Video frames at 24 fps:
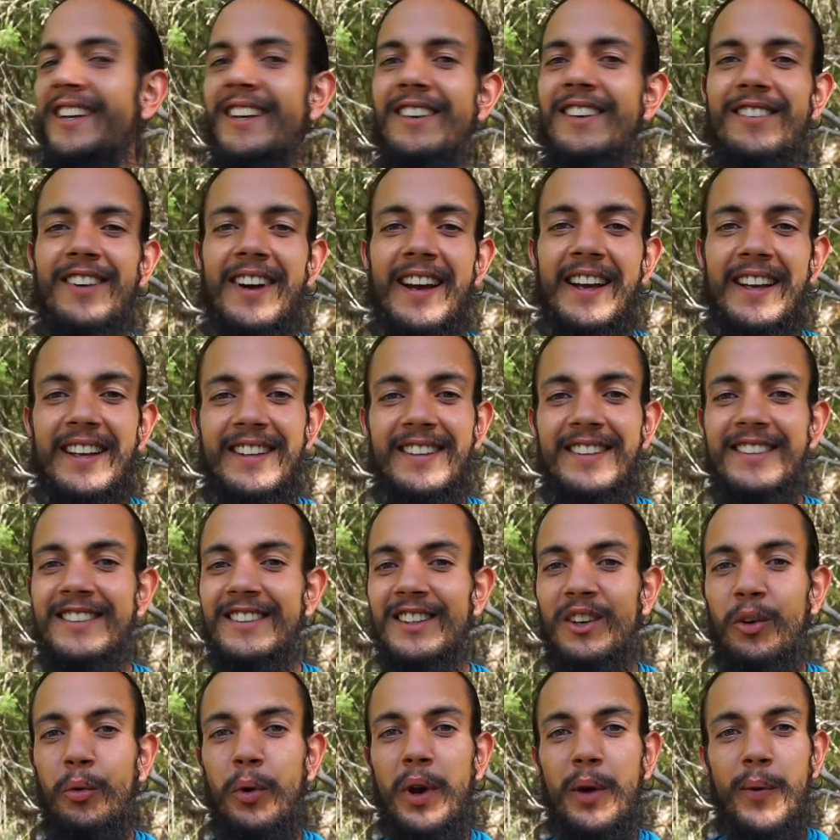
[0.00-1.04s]
Right,
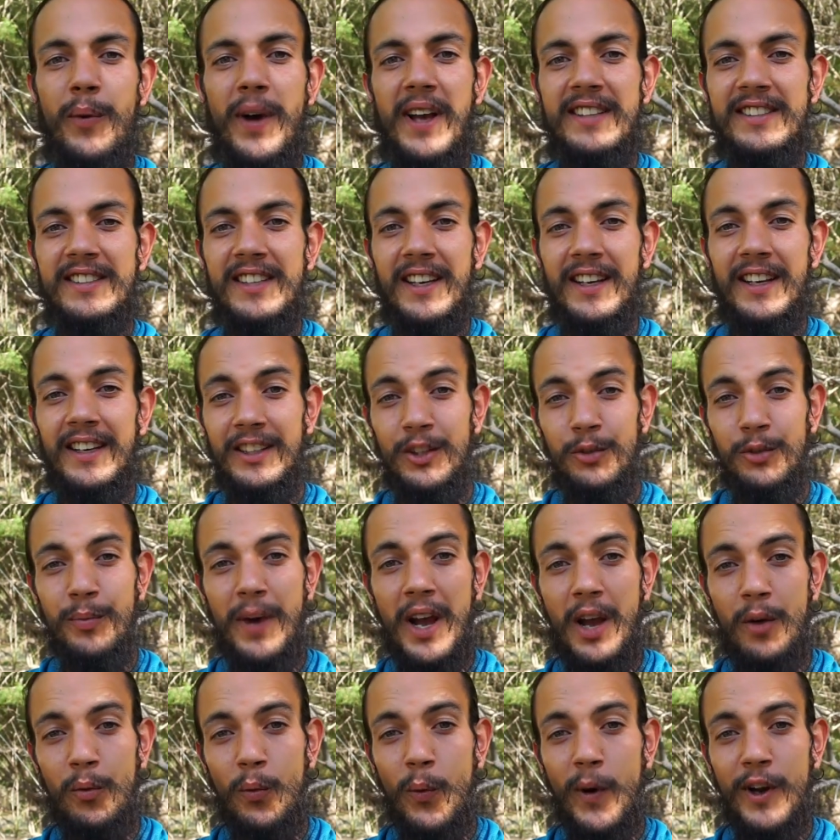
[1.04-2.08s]
so where was I? You
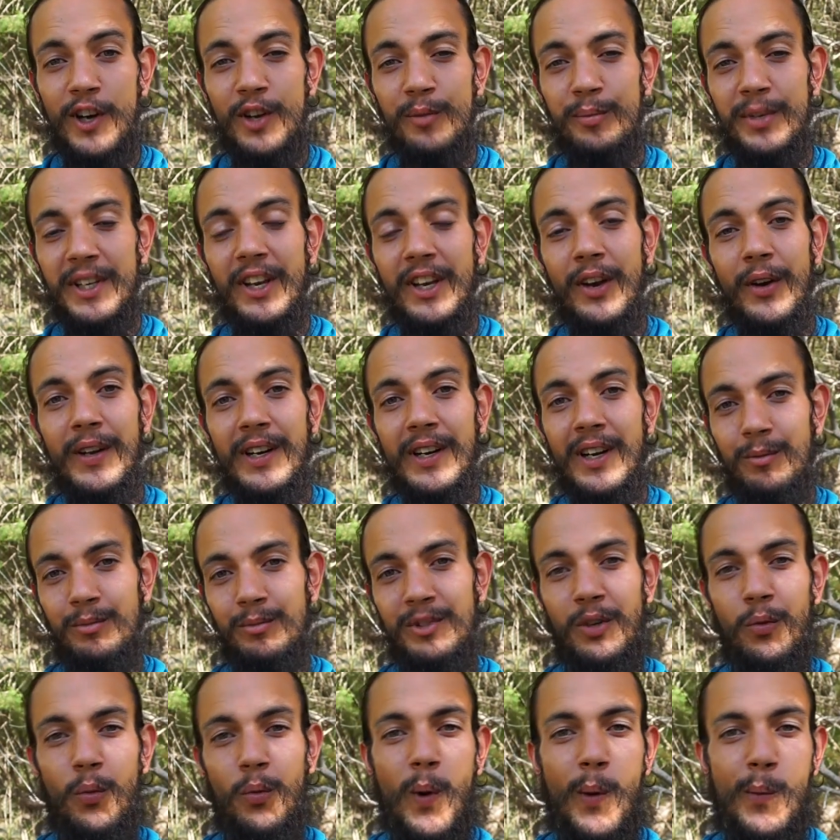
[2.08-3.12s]
might want to be going up
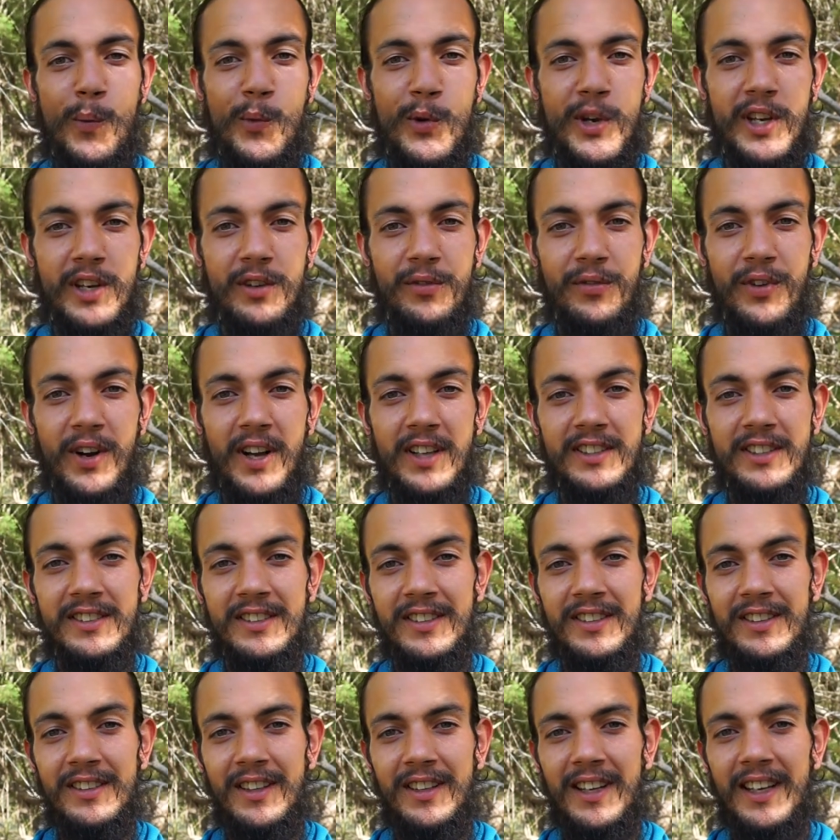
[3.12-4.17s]
to 1 week
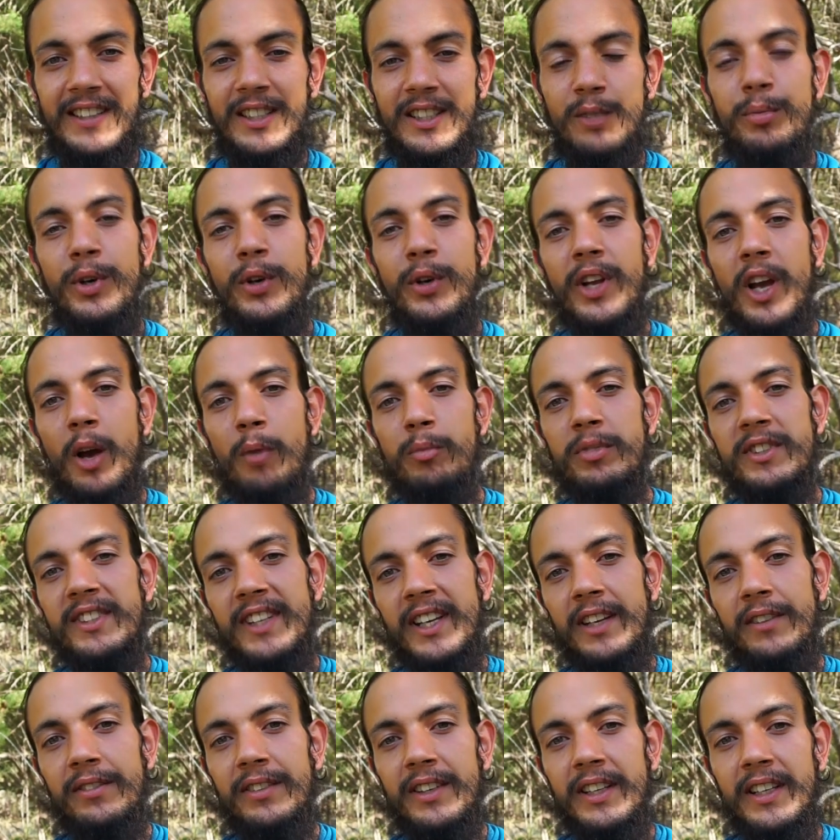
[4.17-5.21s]
fasting. Like I said, build it up
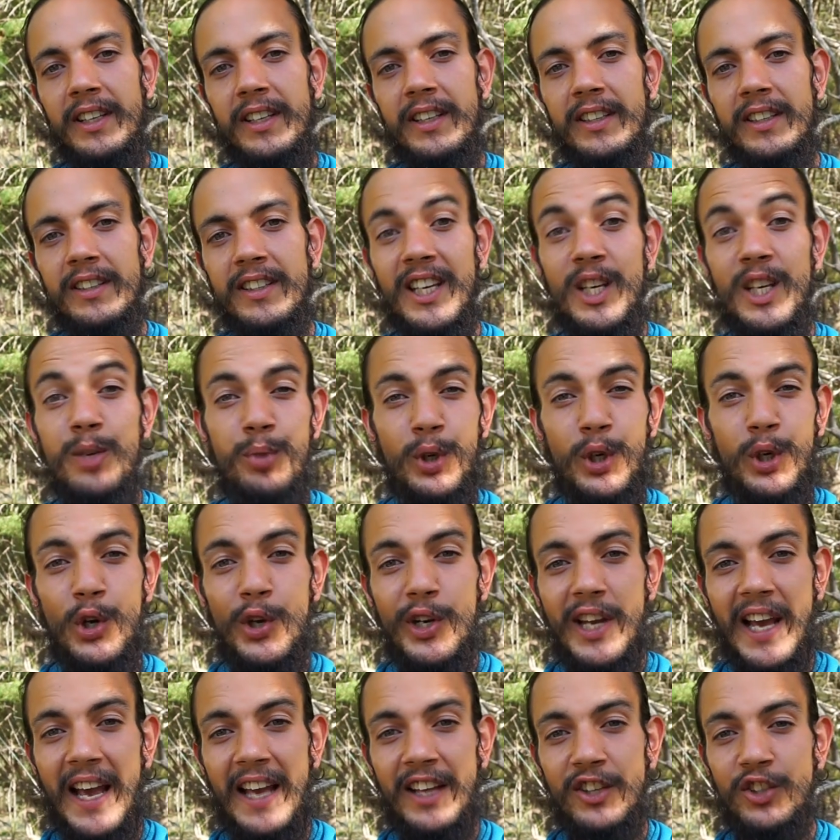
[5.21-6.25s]
safely. Keep a
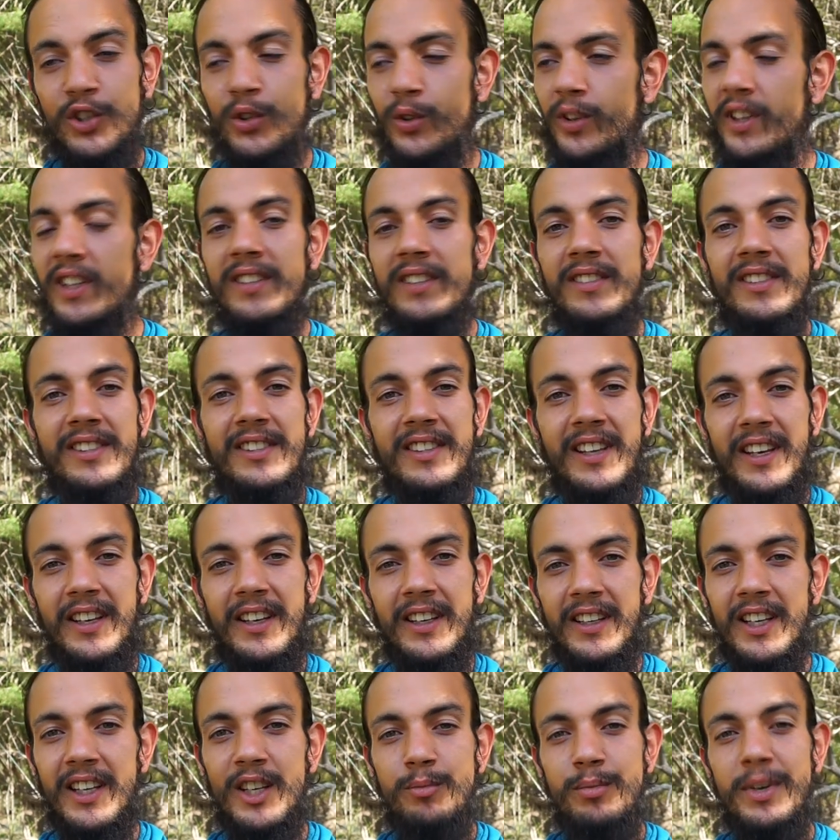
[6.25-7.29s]
good attitude. This is
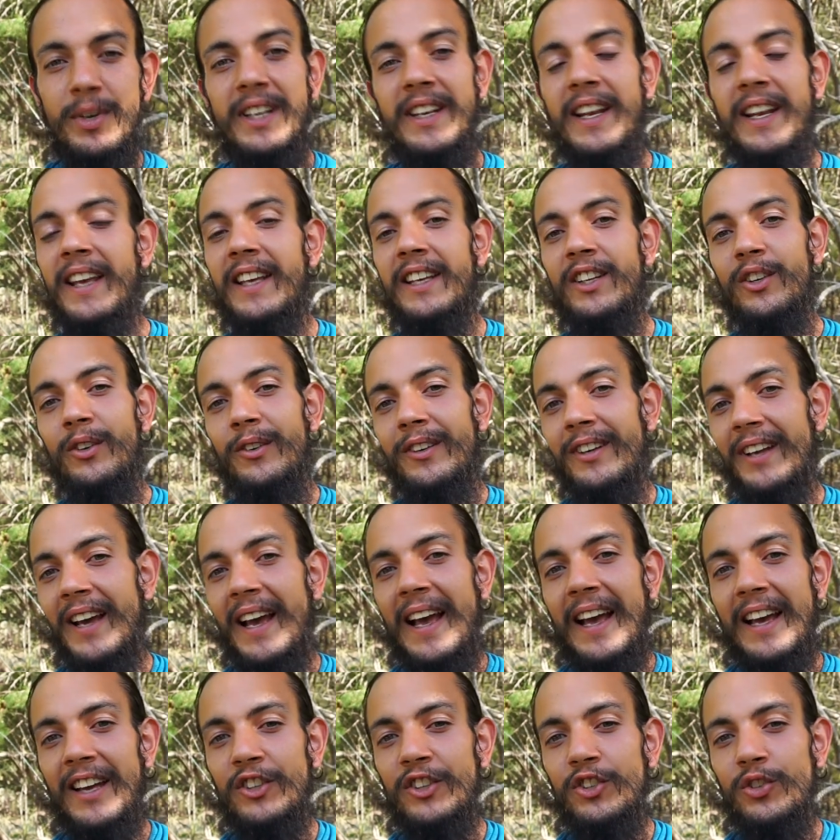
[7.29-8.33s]
key. Keeping a good
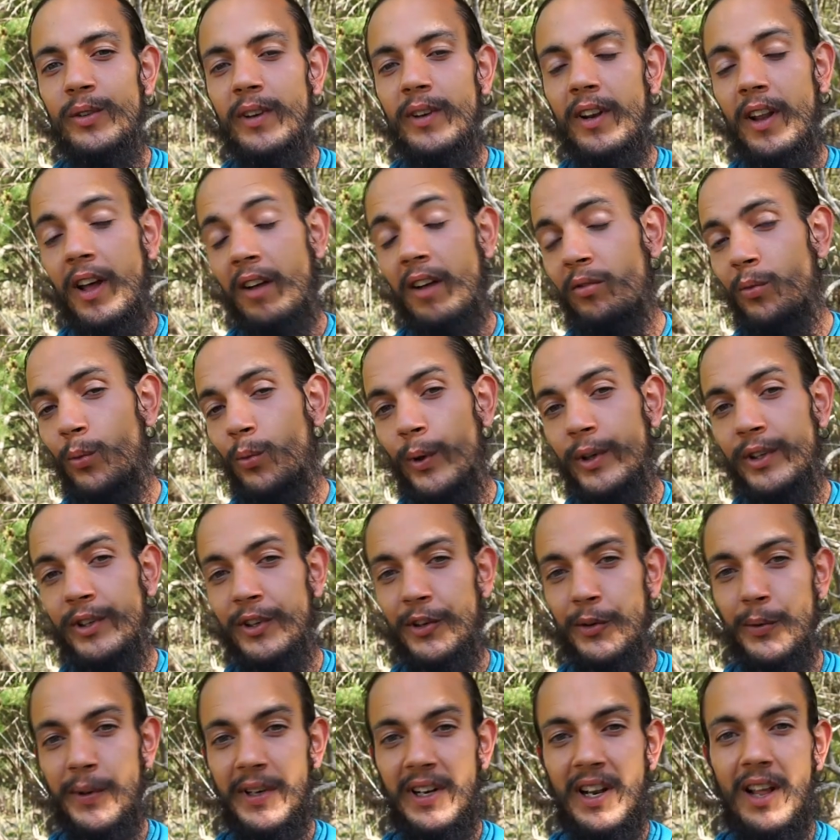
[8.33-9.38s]
attitude. Love what you're
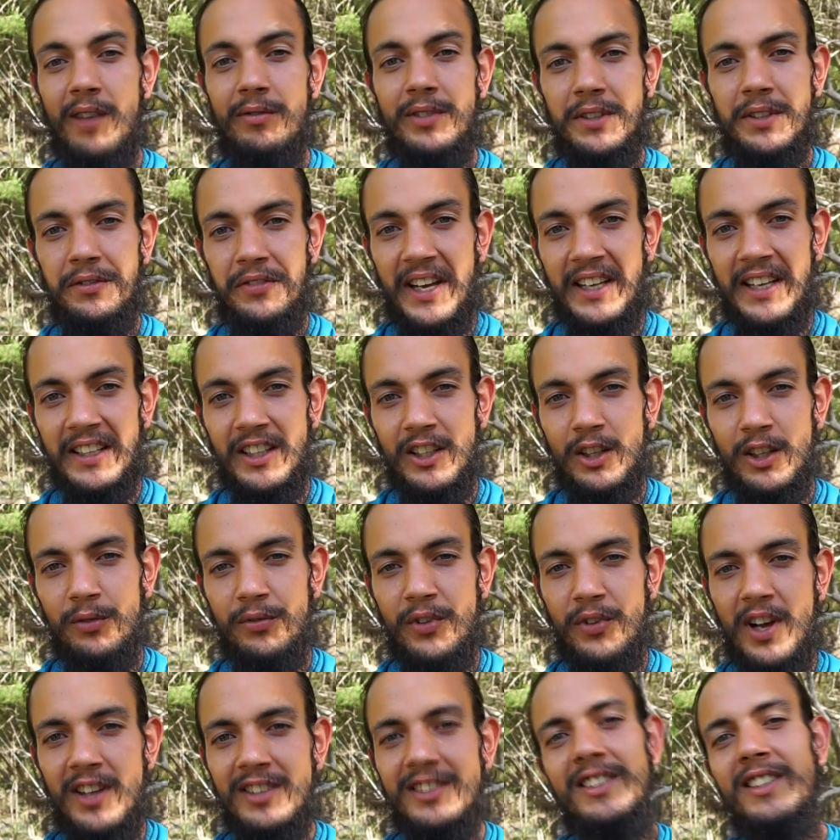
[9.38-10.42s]
doing. Love the fact that you're
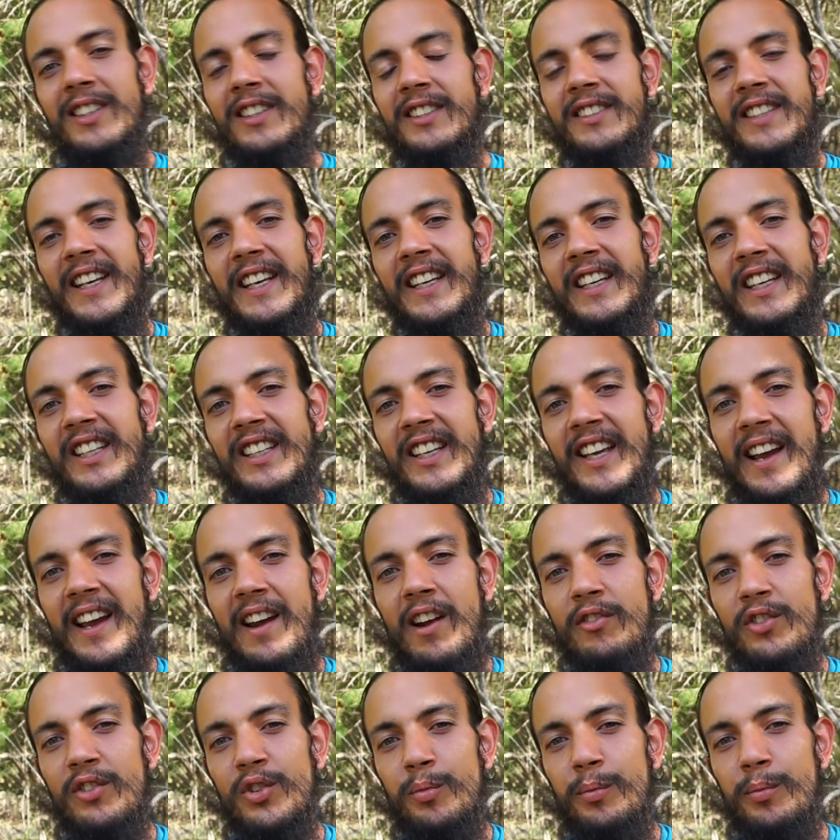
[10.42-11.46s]
fasting and taking care
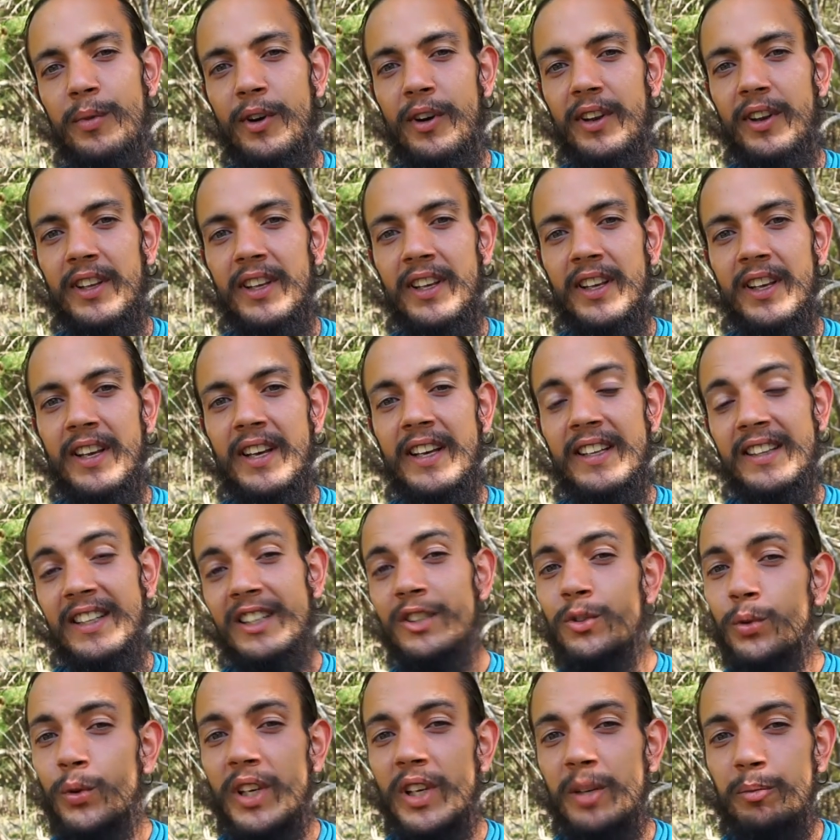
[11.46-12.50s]
of your body.
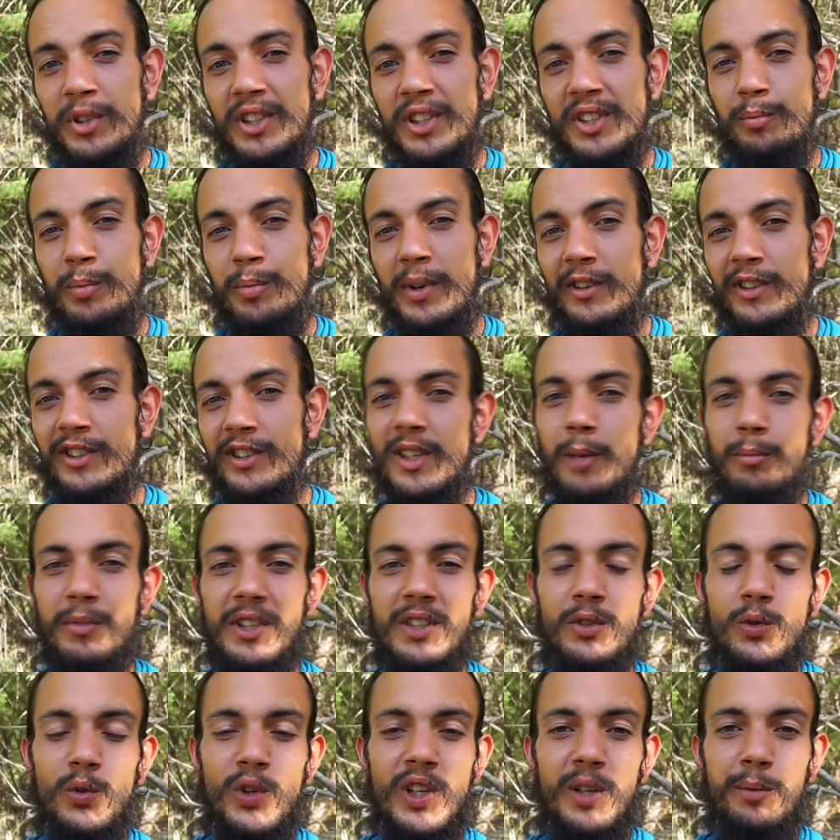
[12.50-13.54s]
This will keep your spirits up.
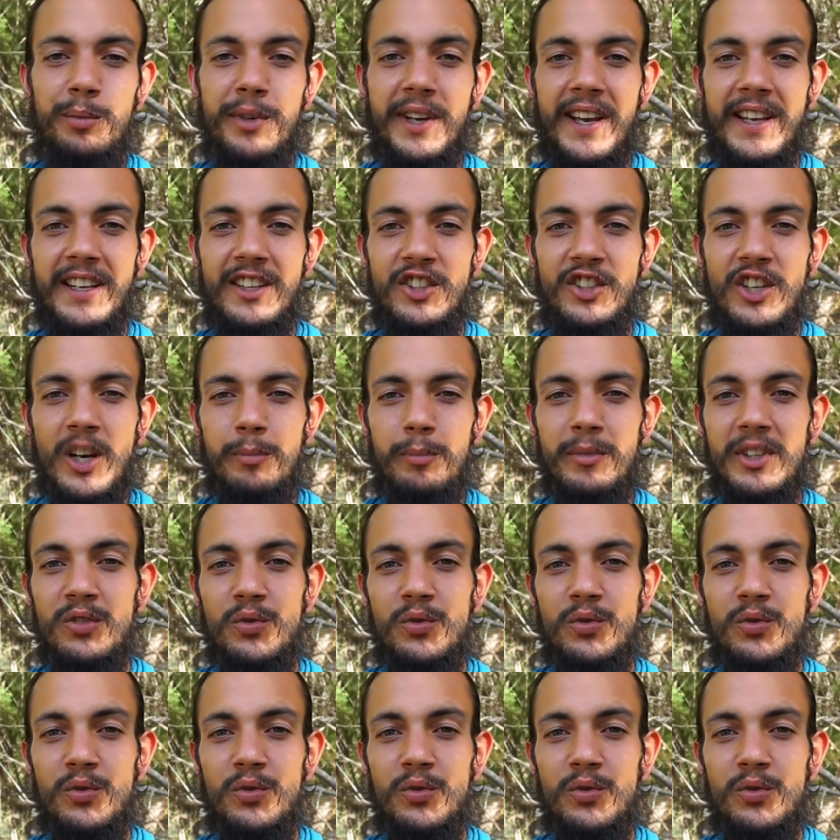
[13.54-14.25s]
This will keep your energy up.